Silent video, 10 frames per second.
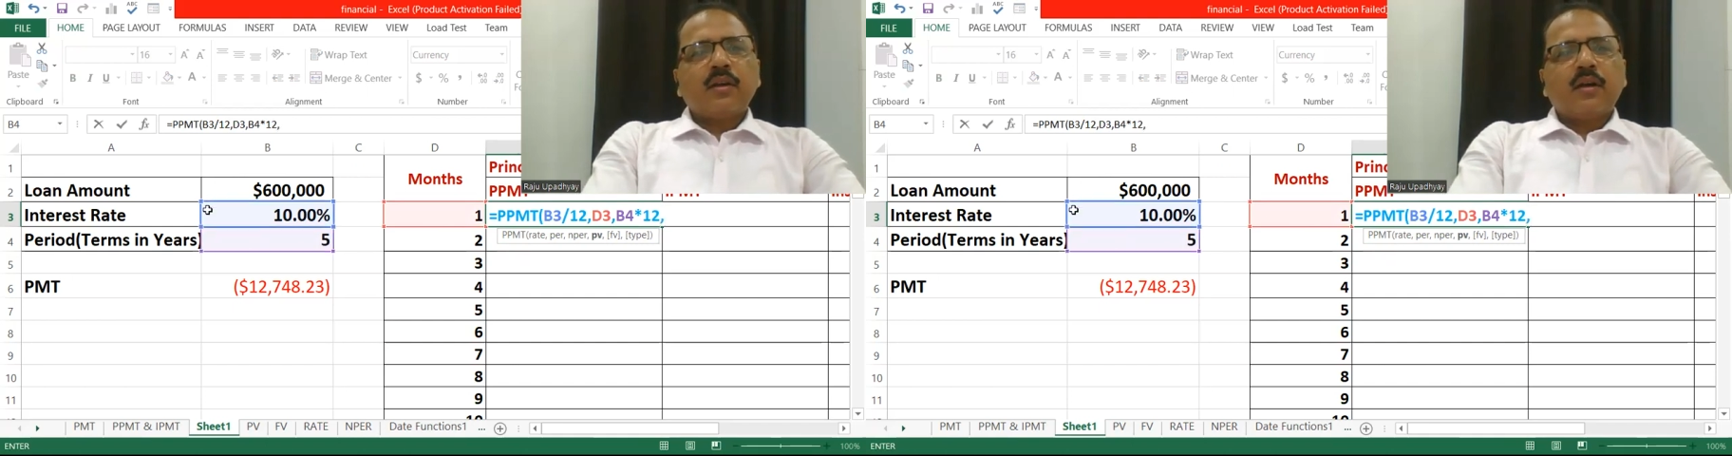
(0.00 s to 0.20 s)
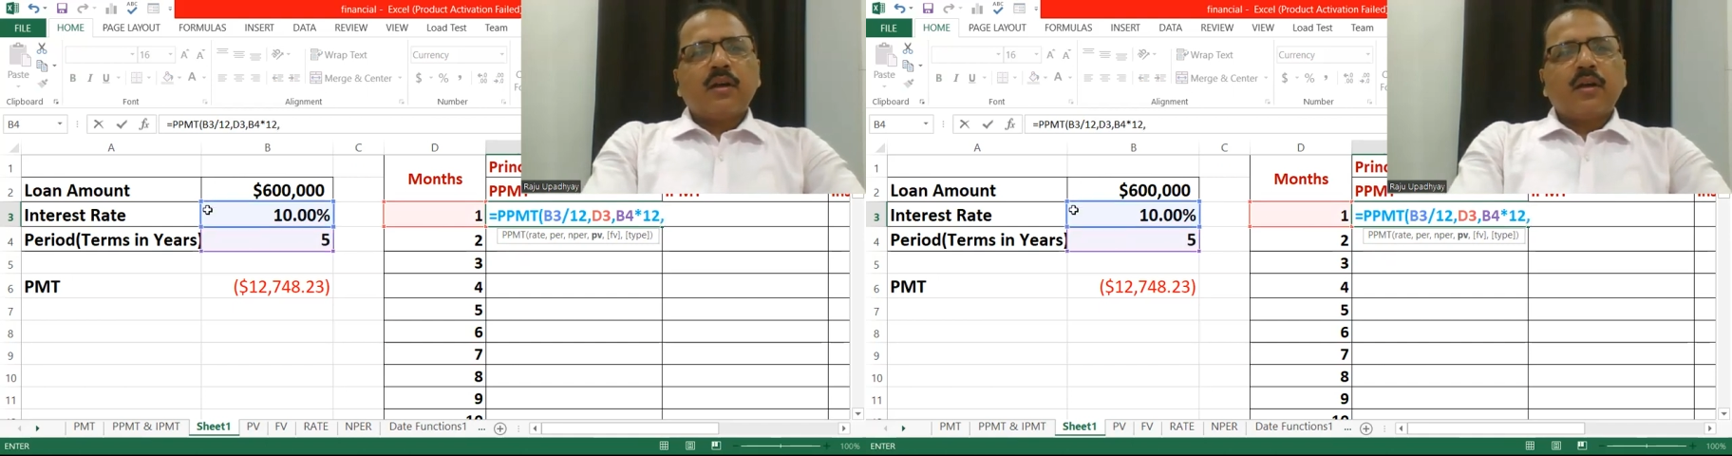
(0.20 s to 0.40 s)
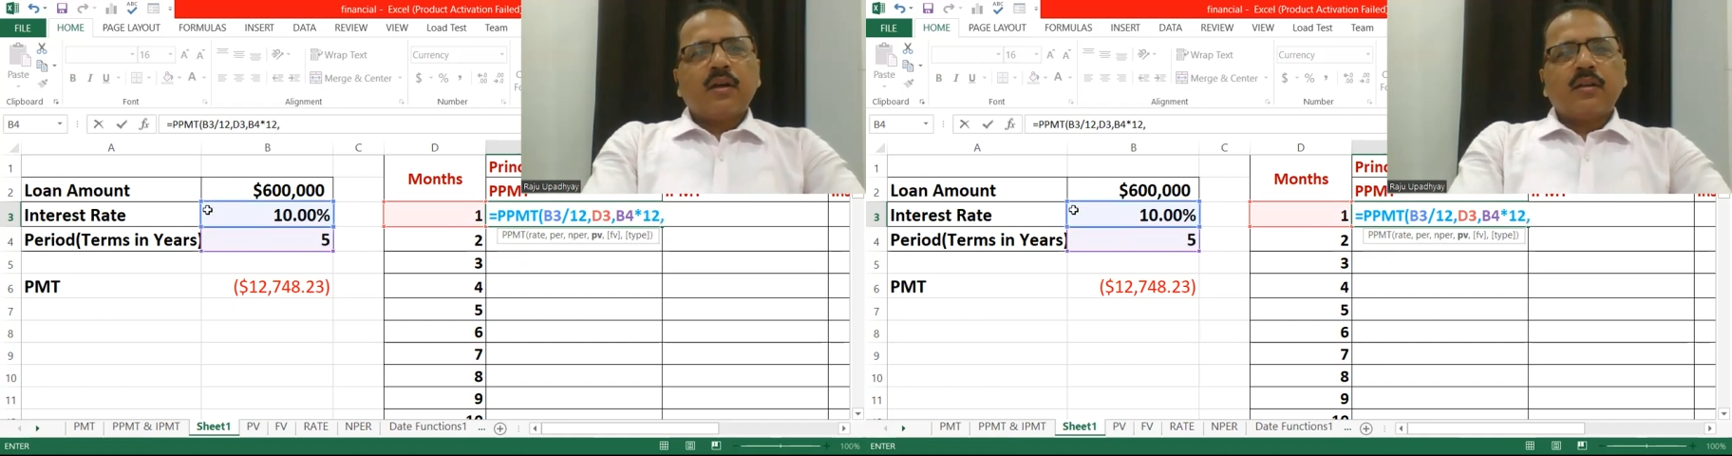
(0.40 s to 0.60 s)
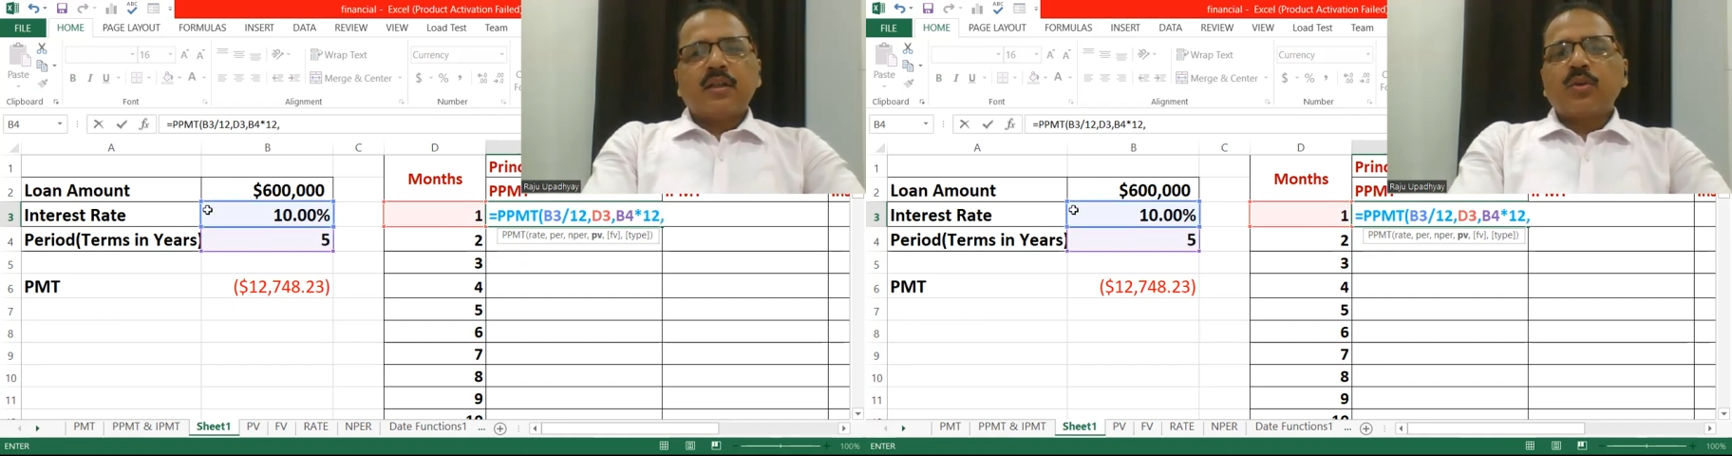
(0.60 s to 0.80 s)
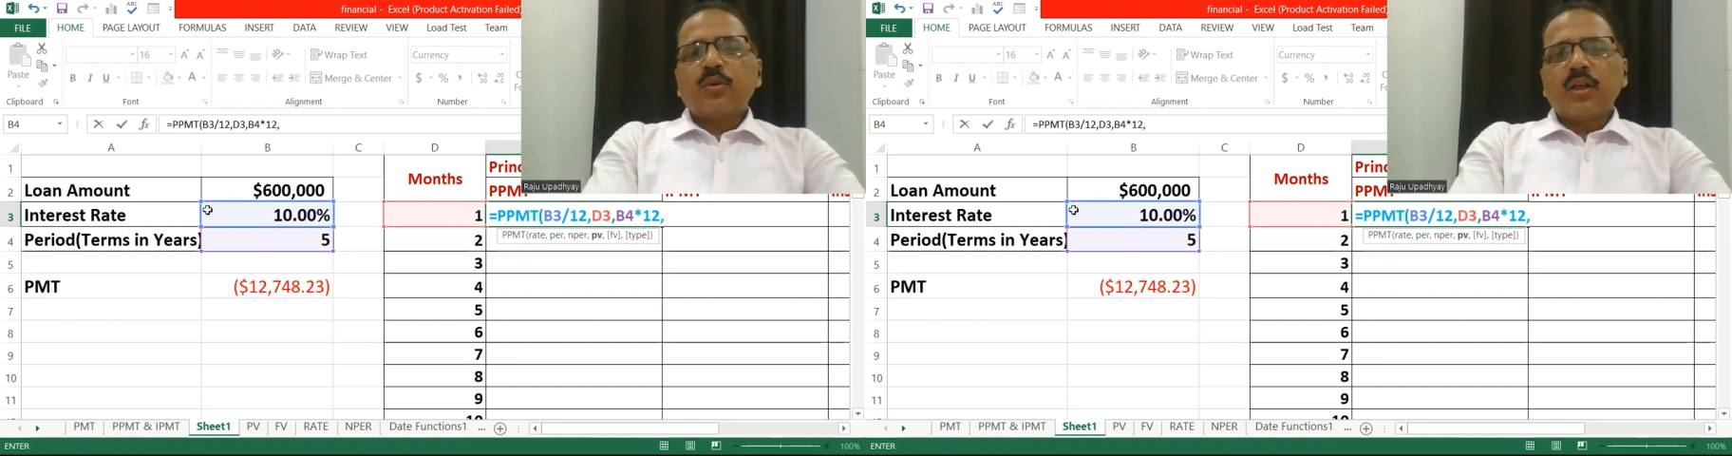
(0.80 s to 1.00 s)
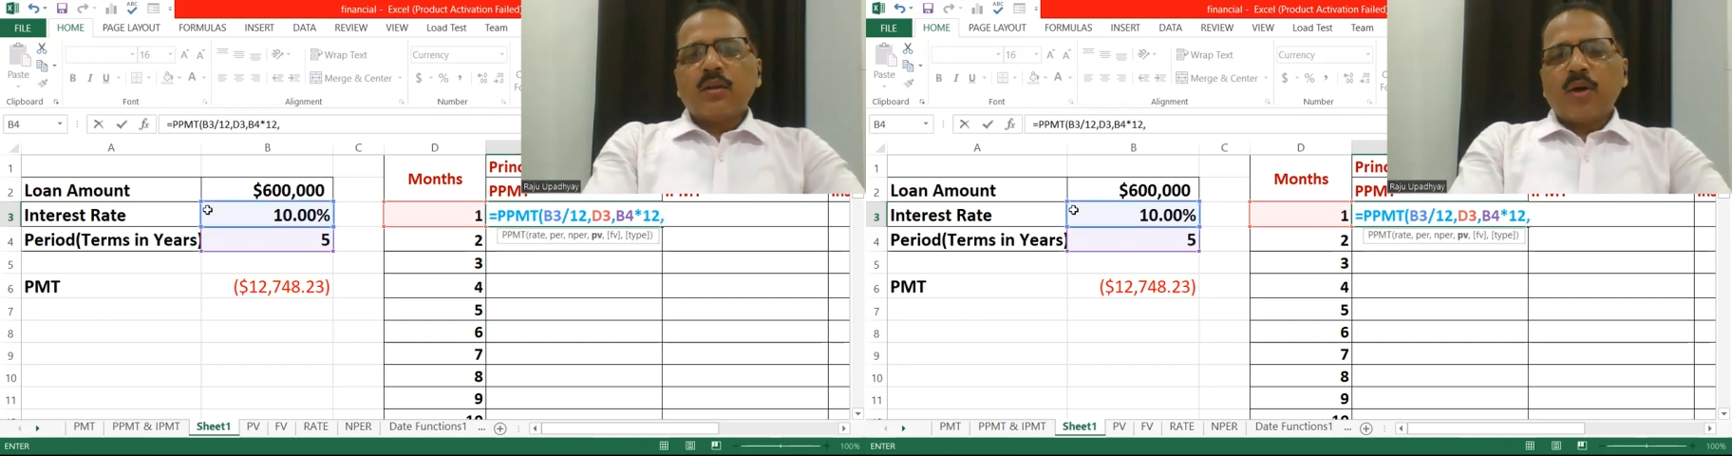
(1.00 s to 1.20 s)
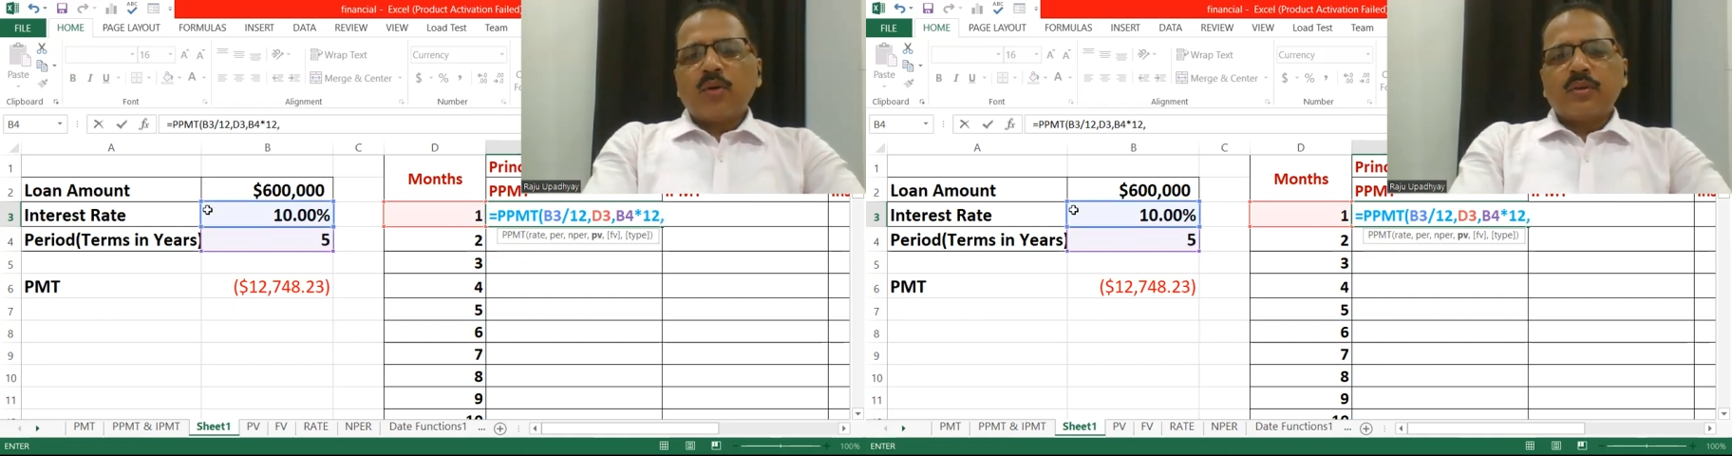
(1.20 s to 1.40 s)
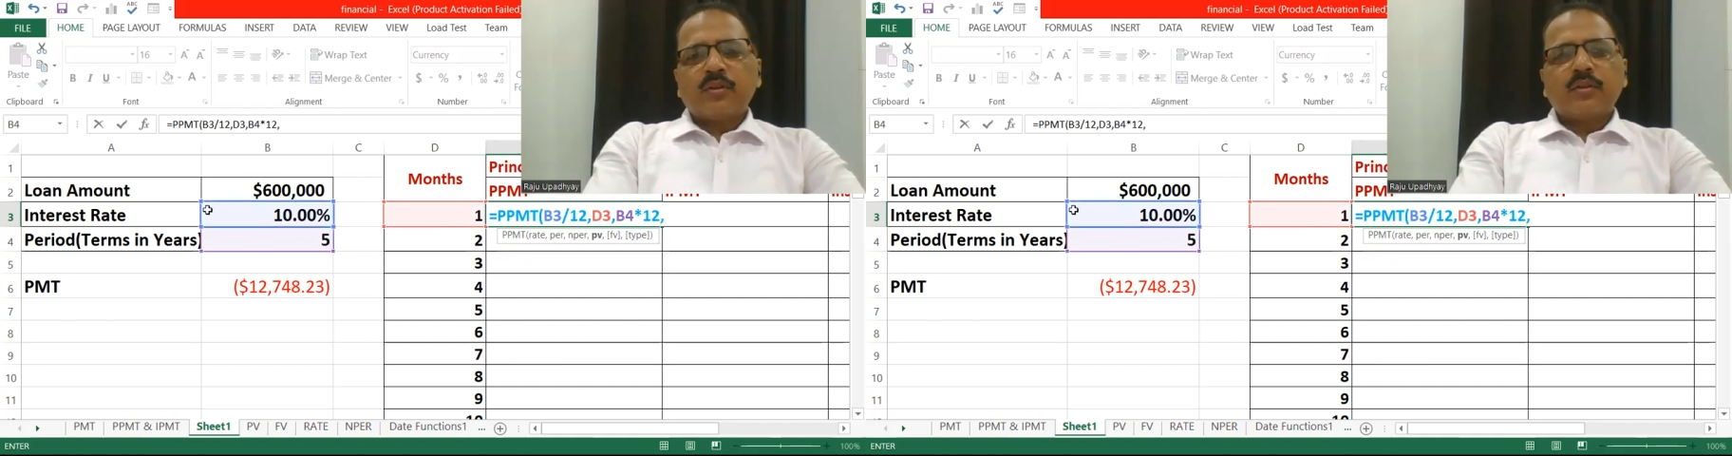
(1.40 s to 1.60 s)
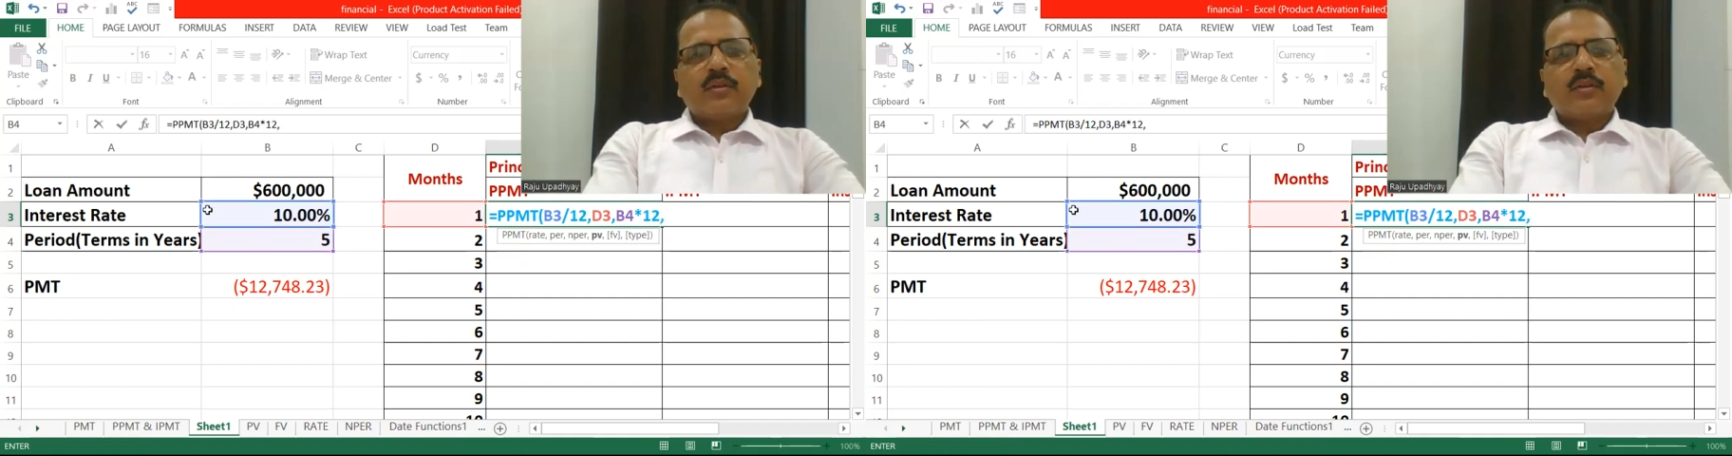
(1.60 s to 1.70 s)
the total amount,